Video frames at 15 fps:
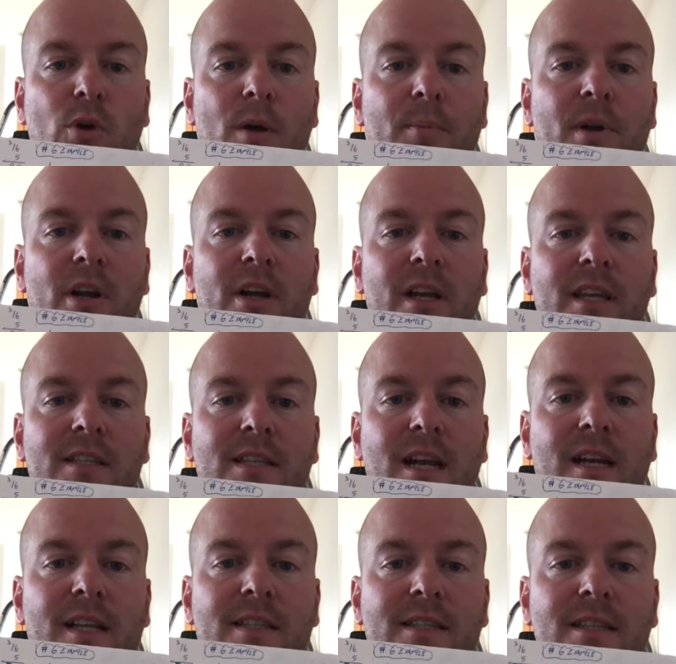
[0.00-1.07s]
up here you can see I
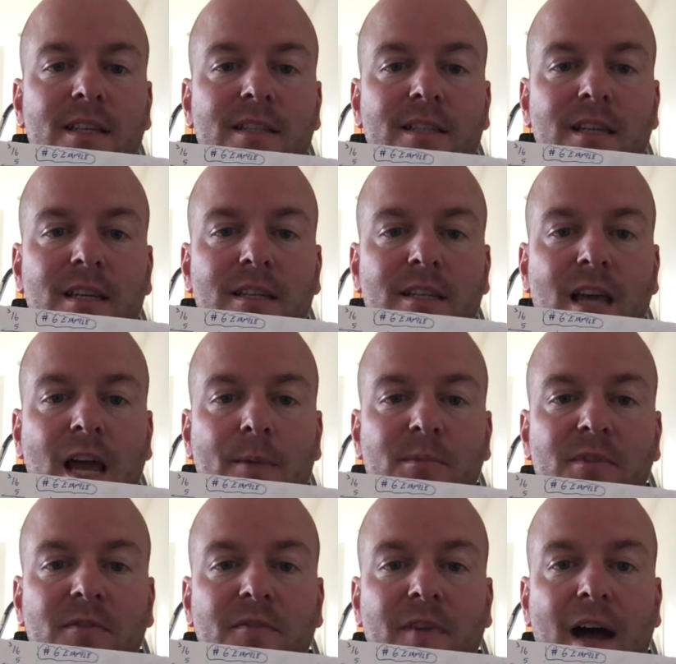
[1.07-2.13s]
did 16
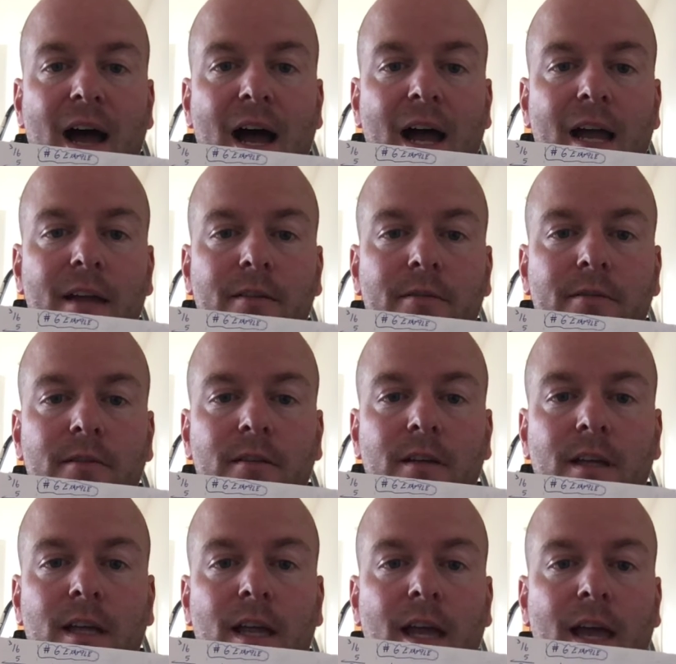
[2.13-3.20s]
times 5,
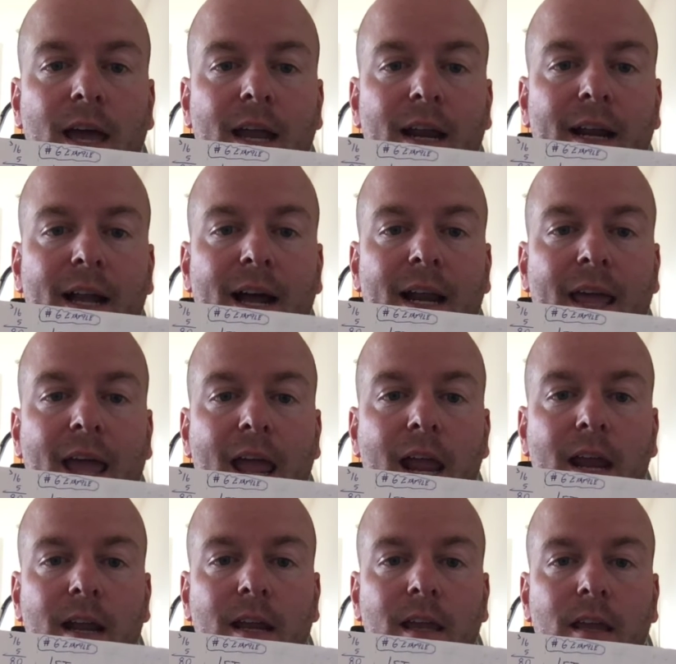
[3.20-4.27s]
and I got
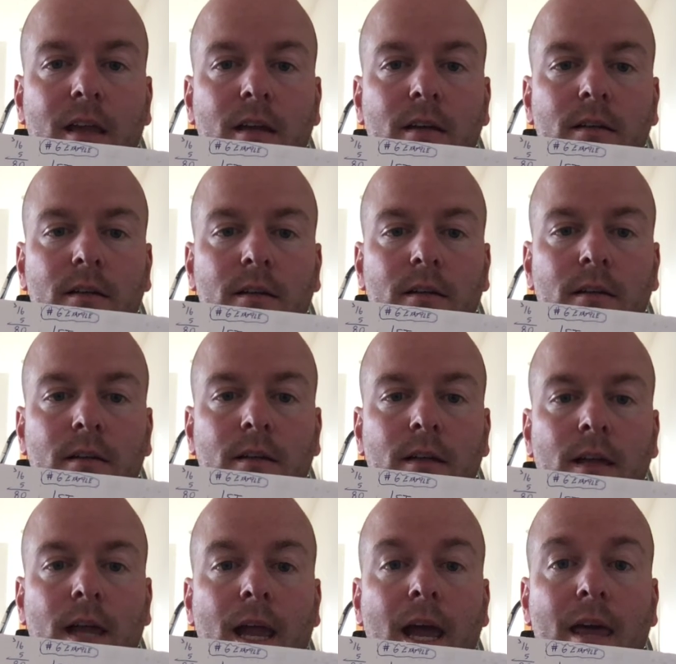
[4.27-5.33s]
80.
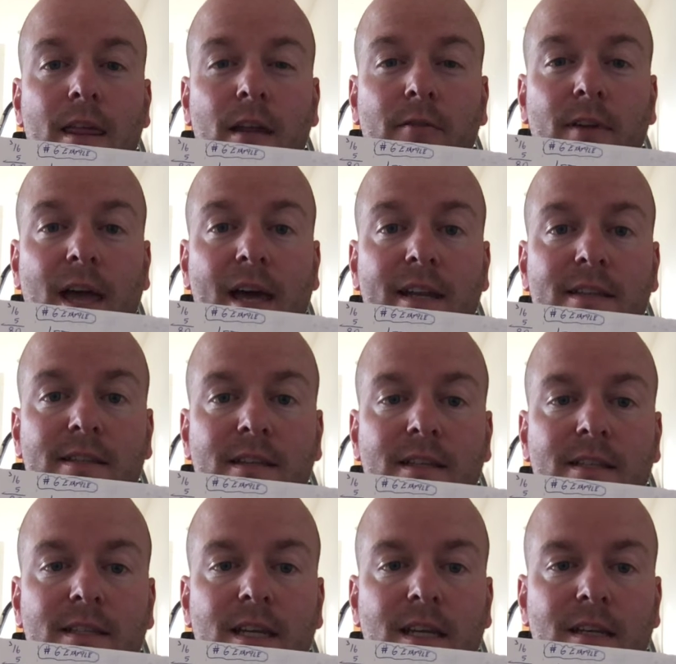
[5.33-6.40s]
And then if you add a
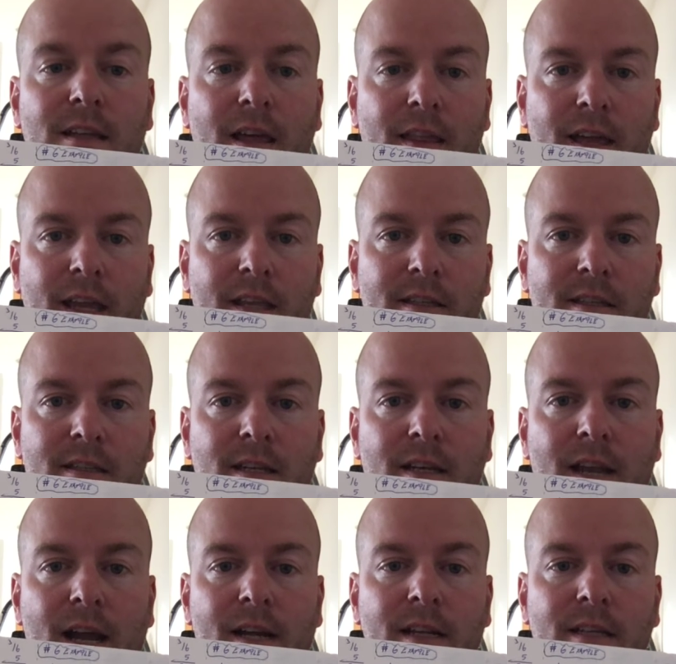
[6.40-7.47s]
16 to that, that gets us to
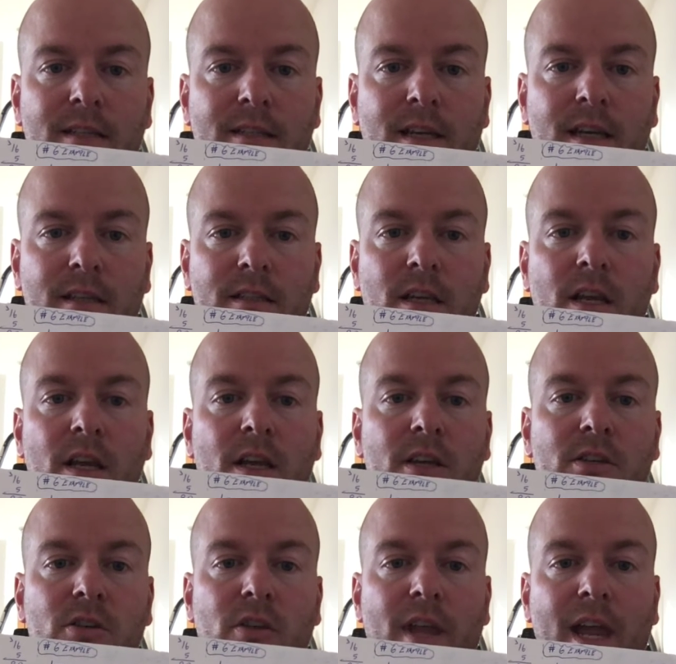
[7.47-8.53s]
96.
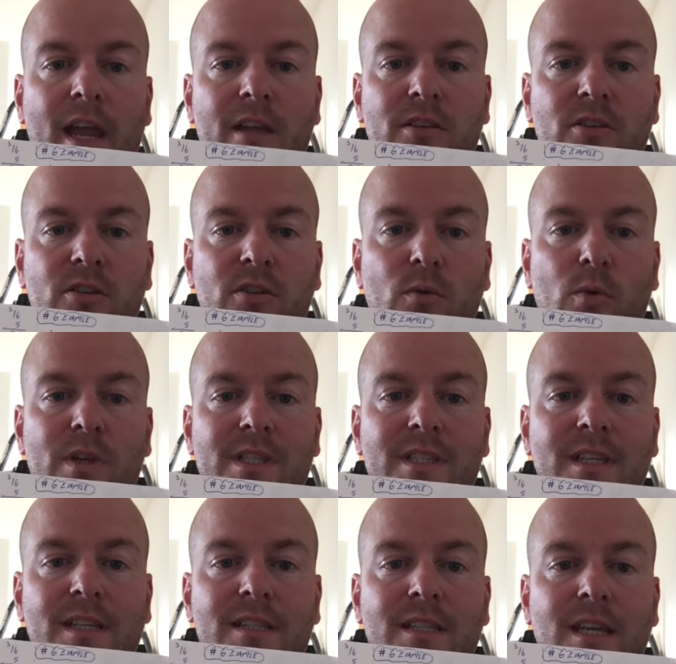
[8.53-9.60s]
So the answer was
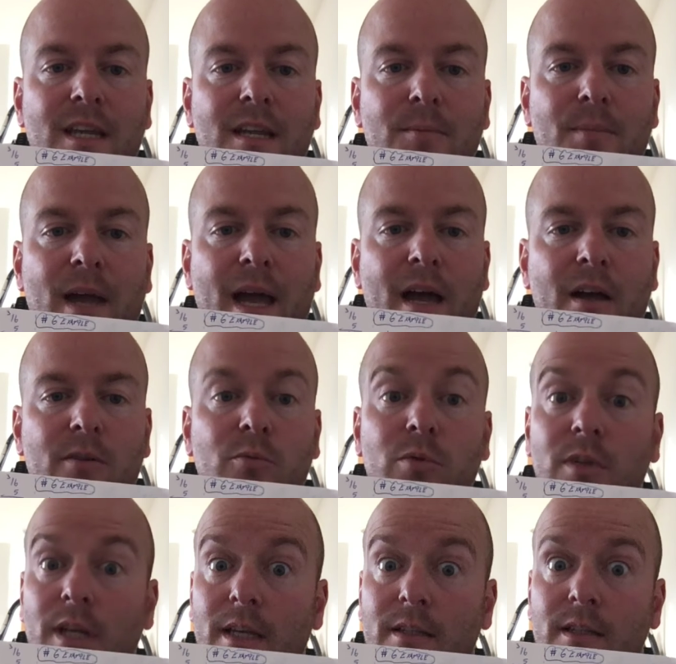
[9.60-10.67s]
16 pounds,
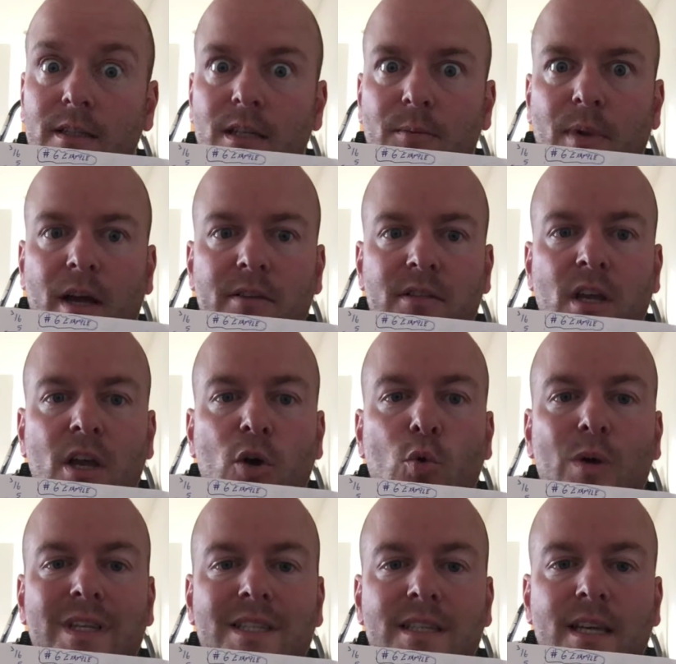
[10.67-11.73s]
not 16 pounds,
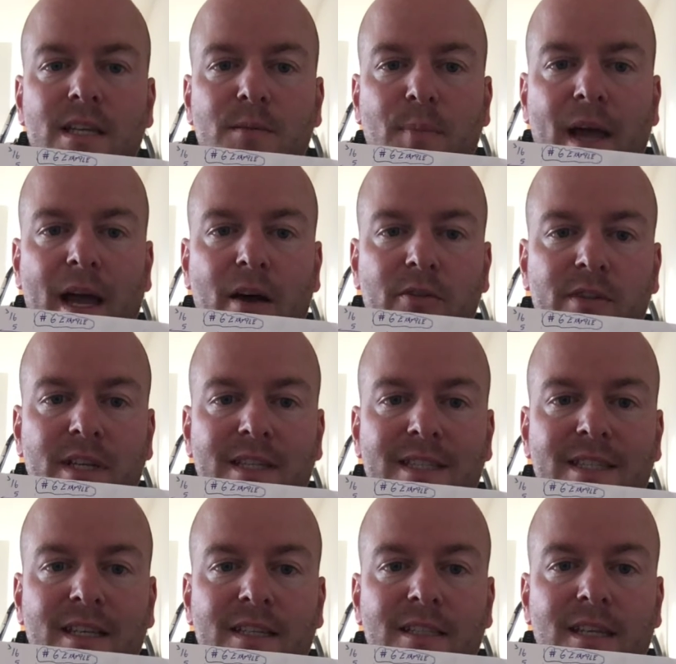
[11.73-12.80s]
was 6 pounds. That's
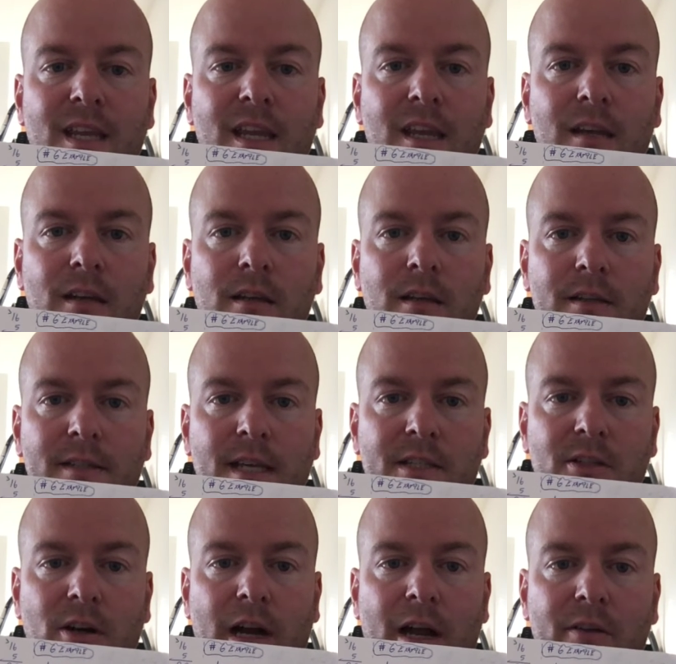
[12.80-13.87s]
16, because
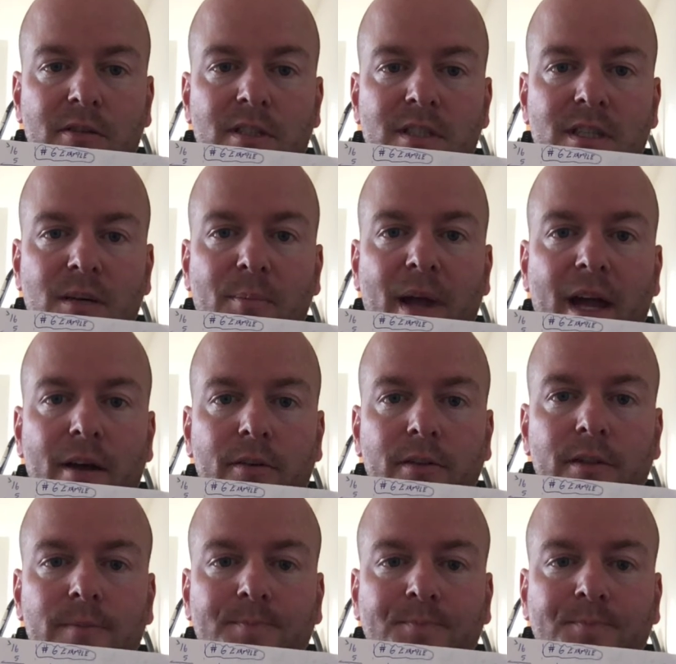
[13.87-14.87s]
that's our ounces in a pound,